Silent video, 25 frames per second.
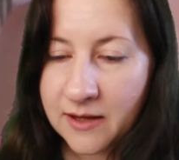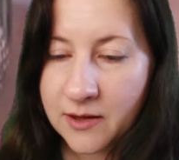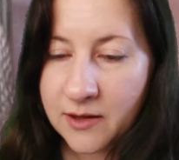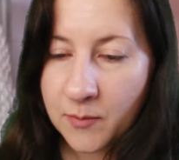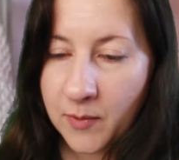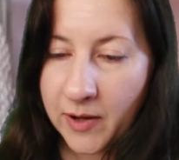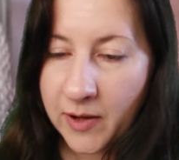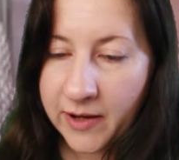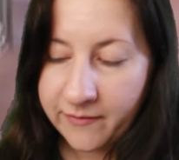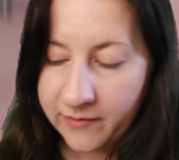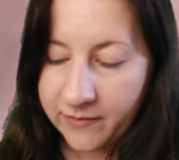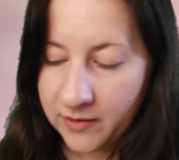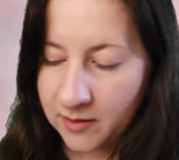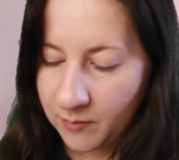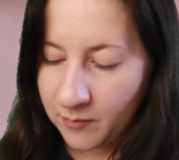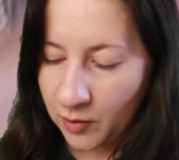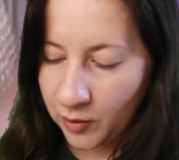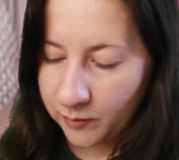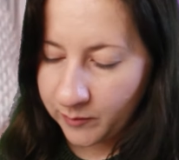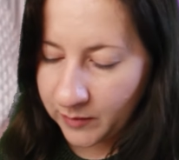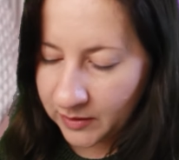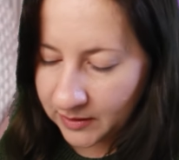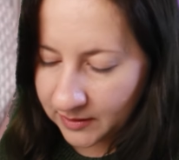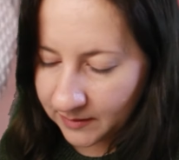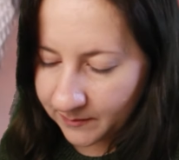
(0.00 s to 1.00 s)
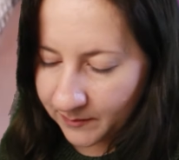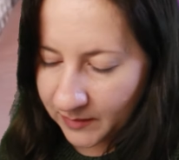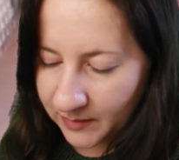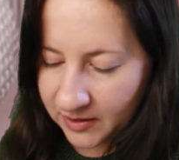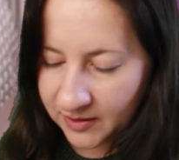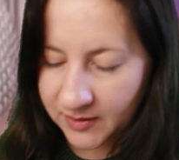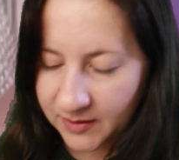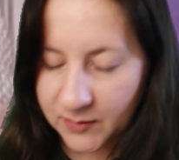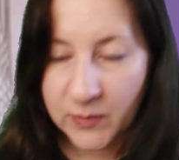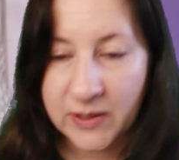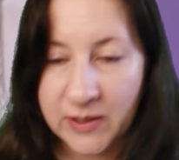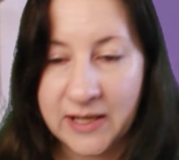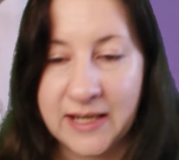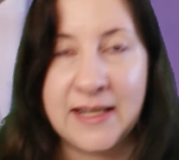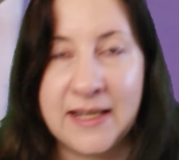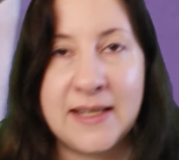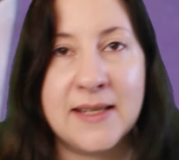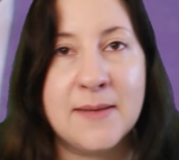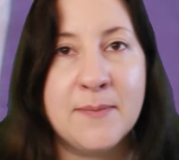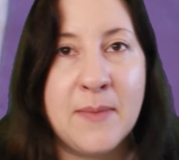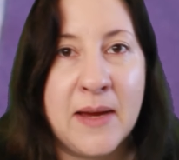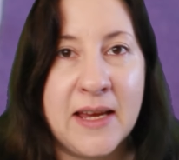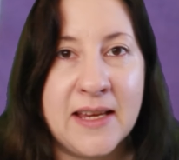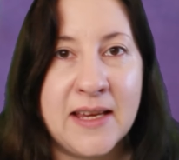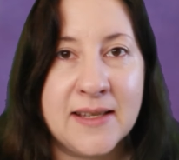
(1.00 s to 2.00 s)
of the way for the moment because we need
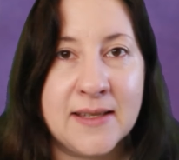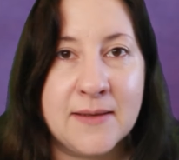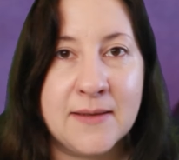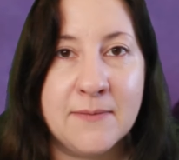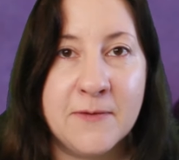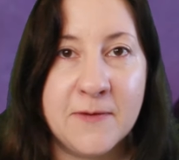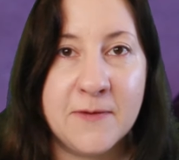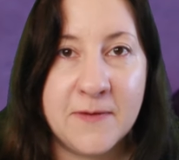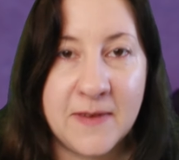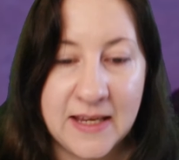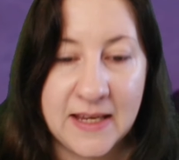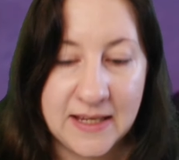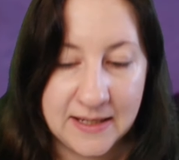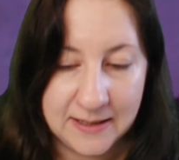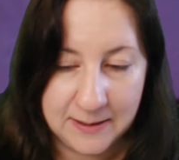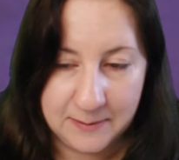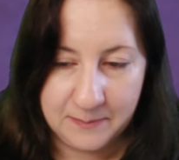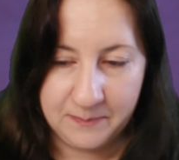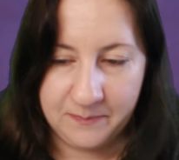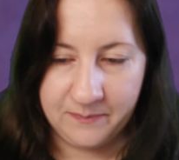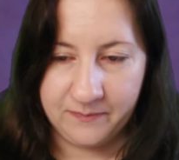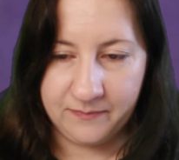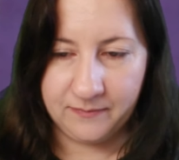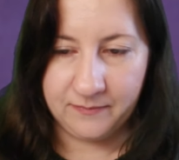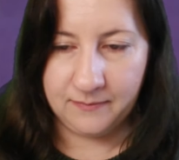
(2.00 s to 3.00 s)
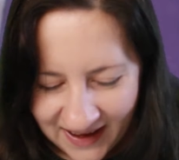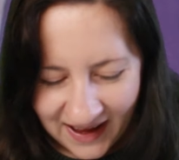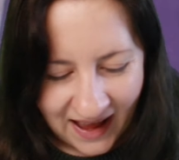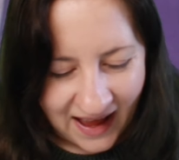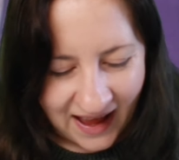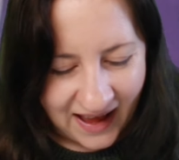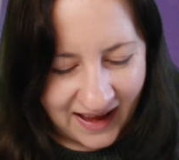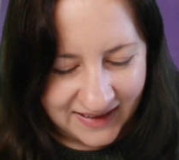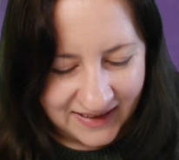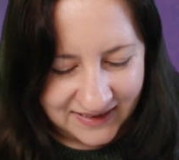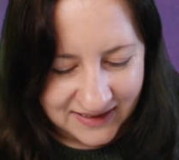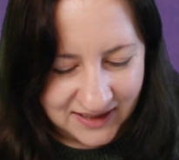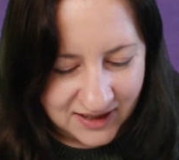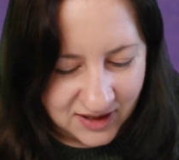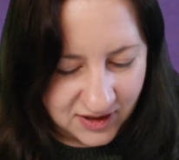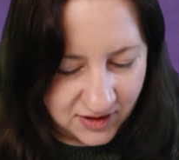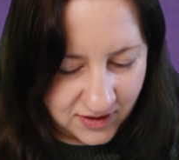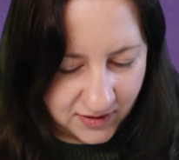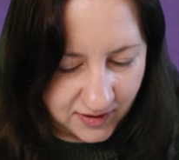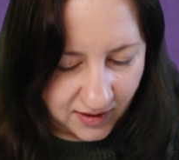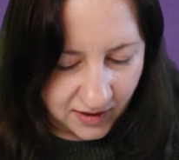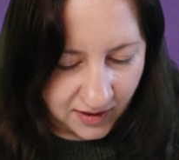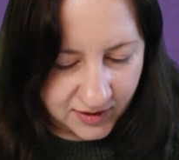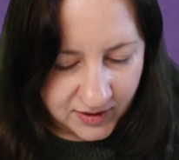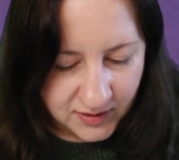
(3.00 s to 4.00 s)
to make some feet. And to
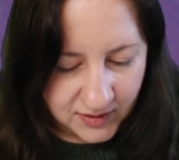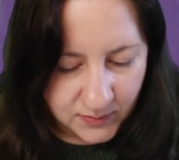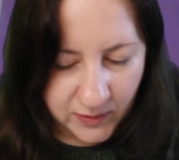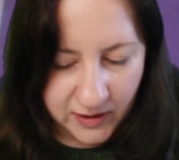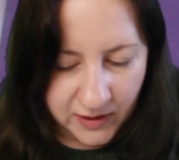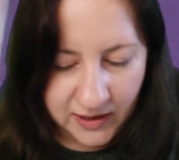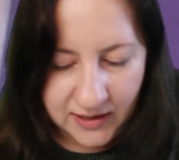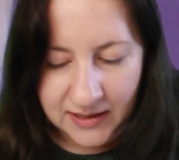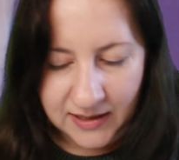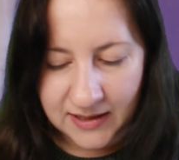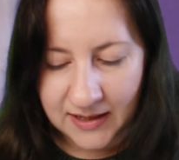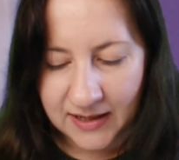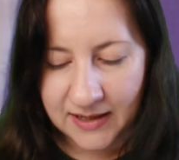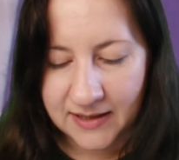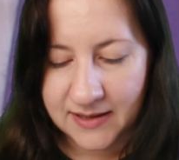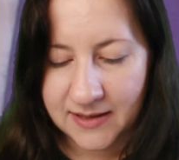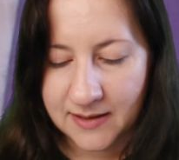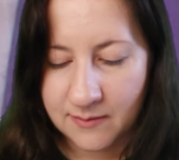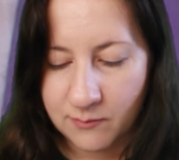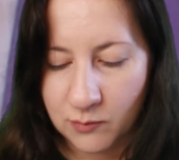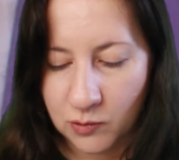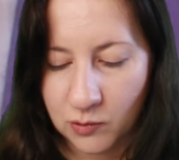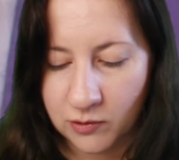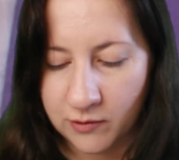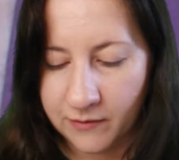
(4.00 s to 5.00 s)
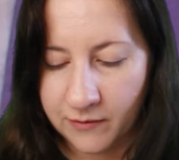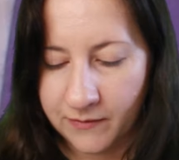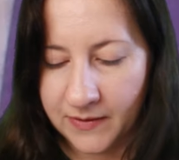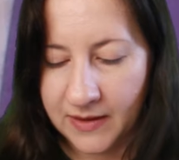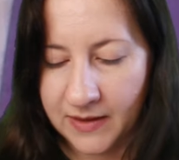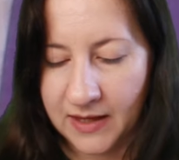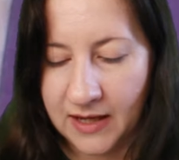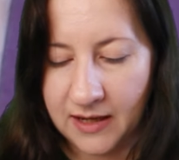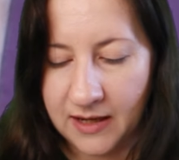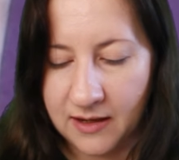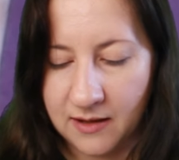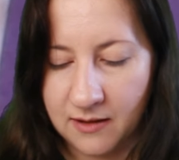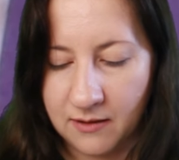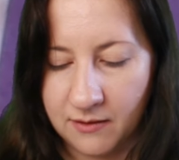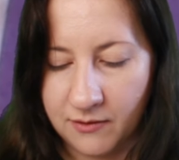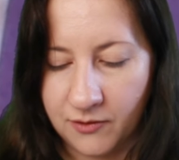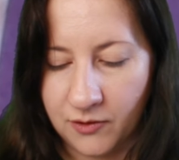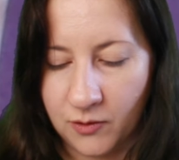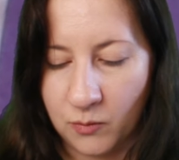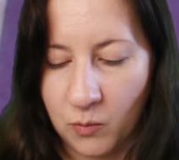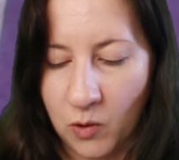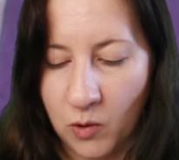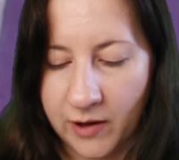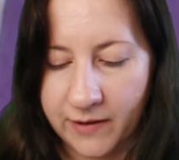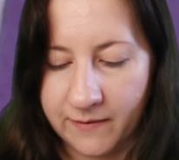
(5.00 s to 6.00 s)
do those, we're going to need some more of the
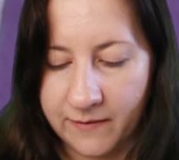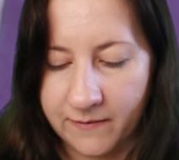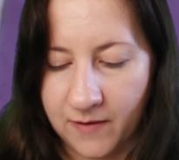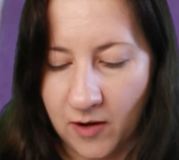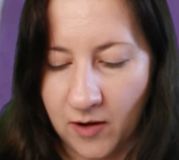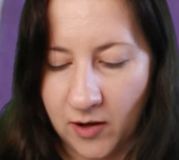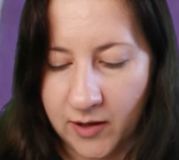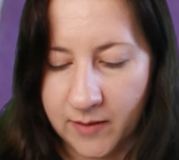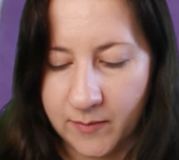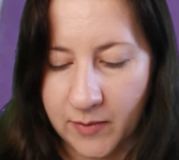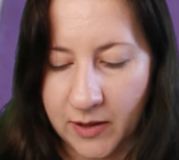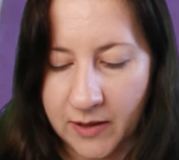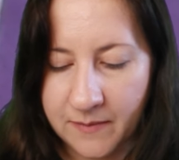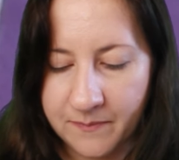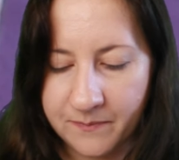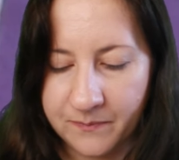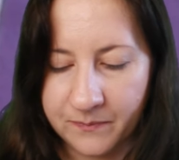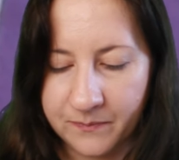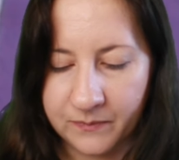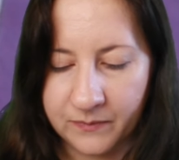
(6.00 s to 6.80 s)
white fibre.